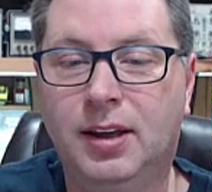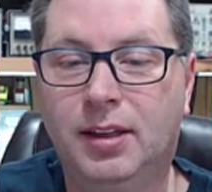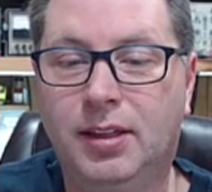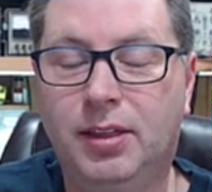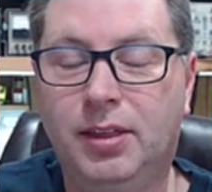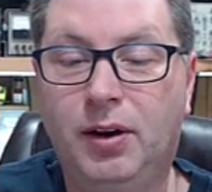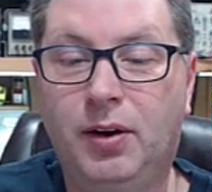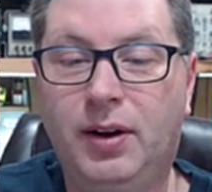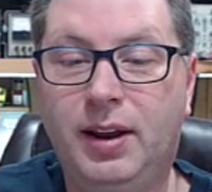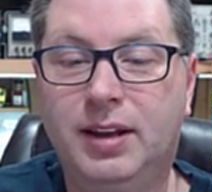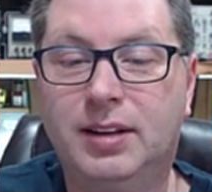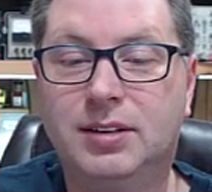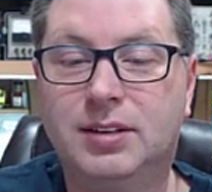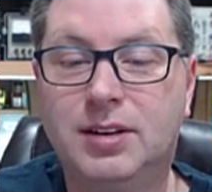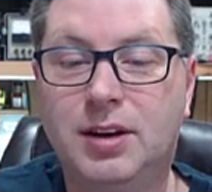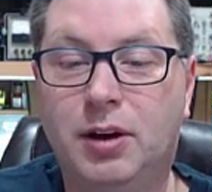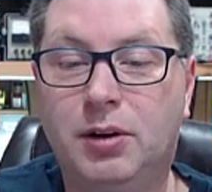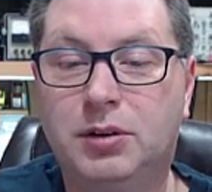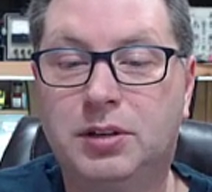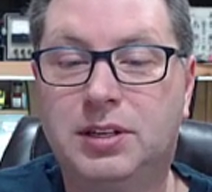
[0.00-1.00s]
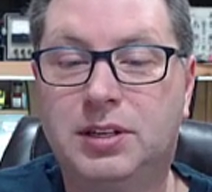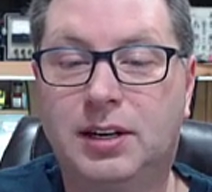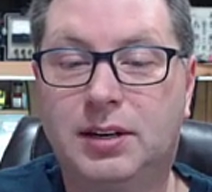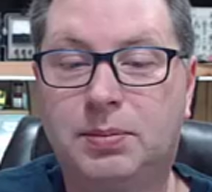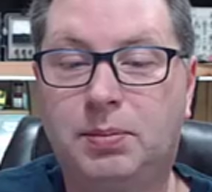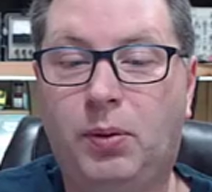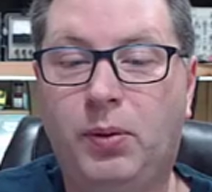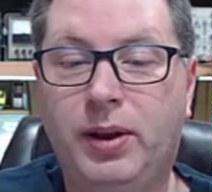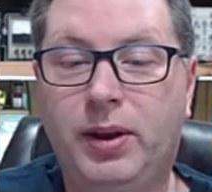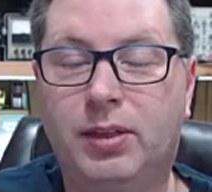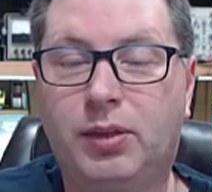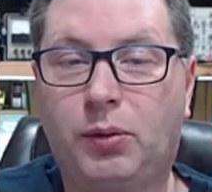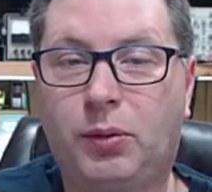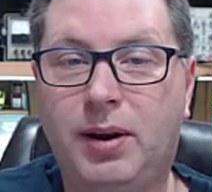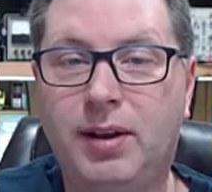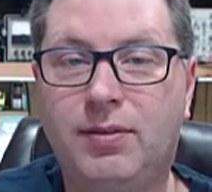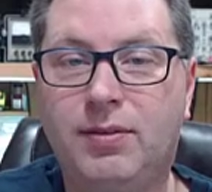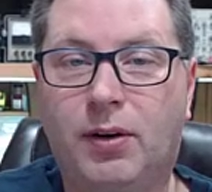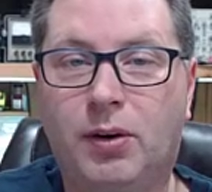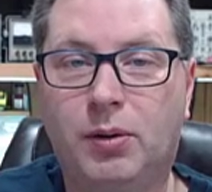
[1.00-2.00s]
there is no
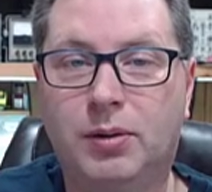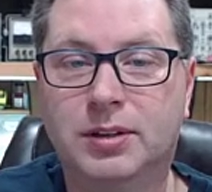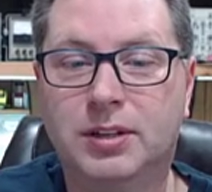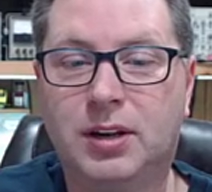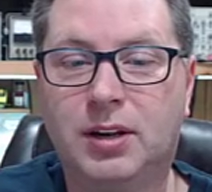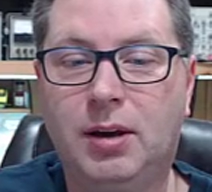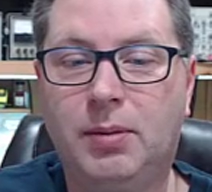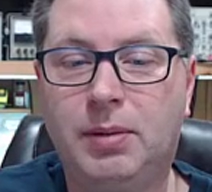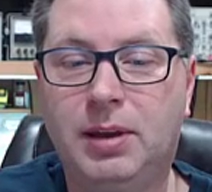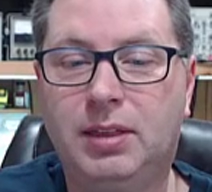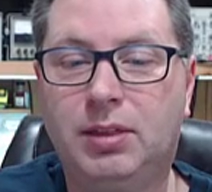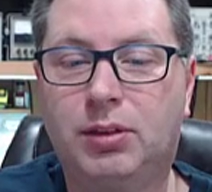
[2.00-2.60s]
6.3 volts coming